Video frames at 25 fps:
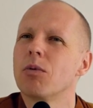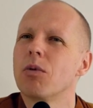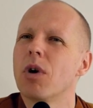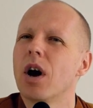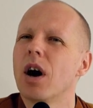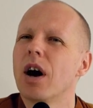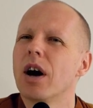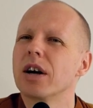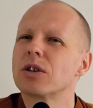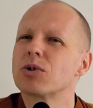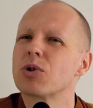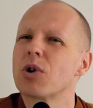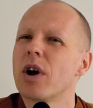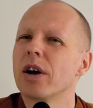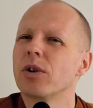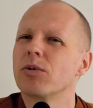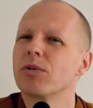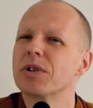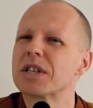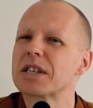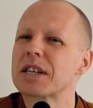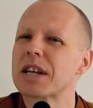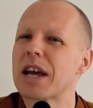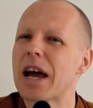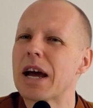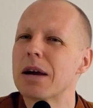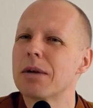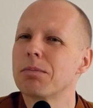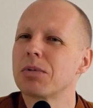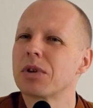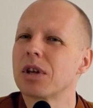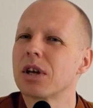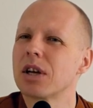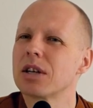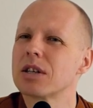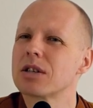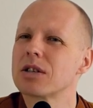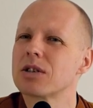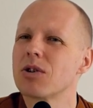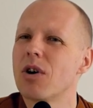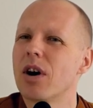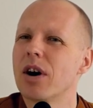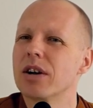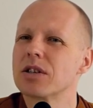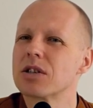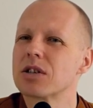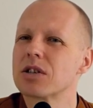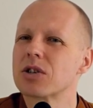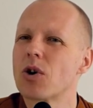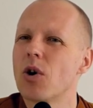where I try to escape things, so I
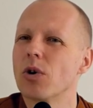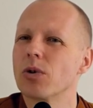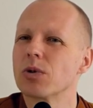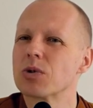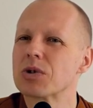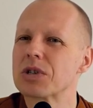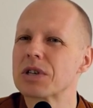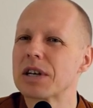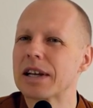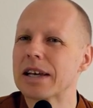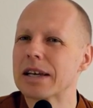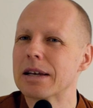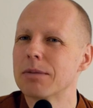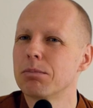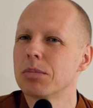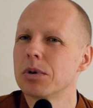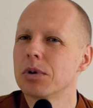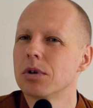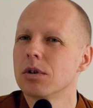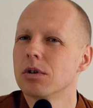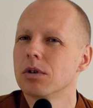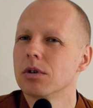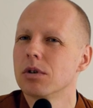just go to sleep.